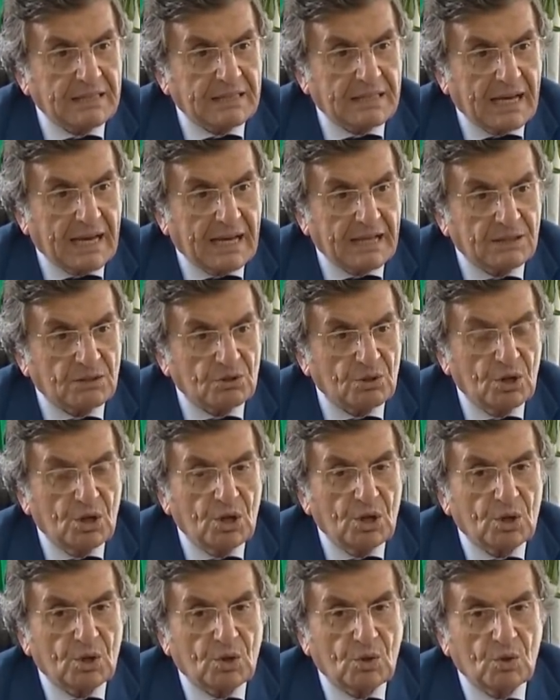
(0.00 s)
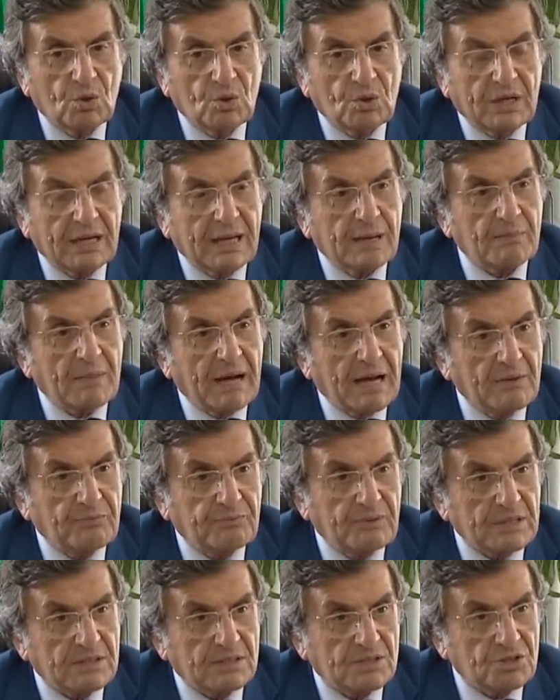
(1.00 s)
one of the biggest fruit and
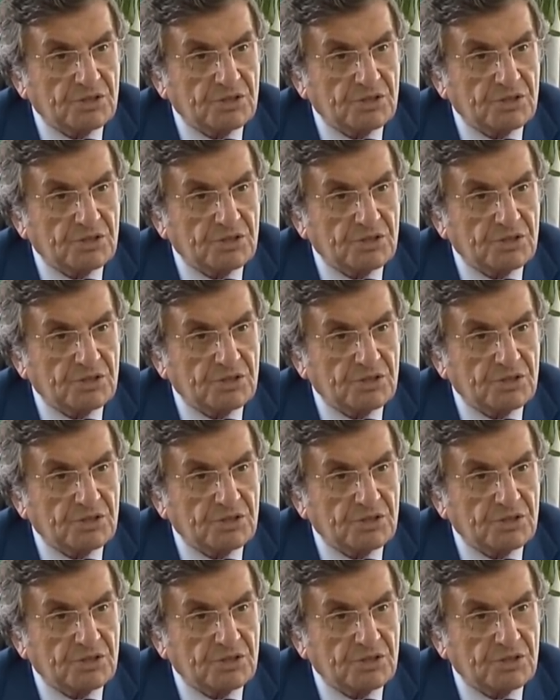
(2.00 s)
vegetable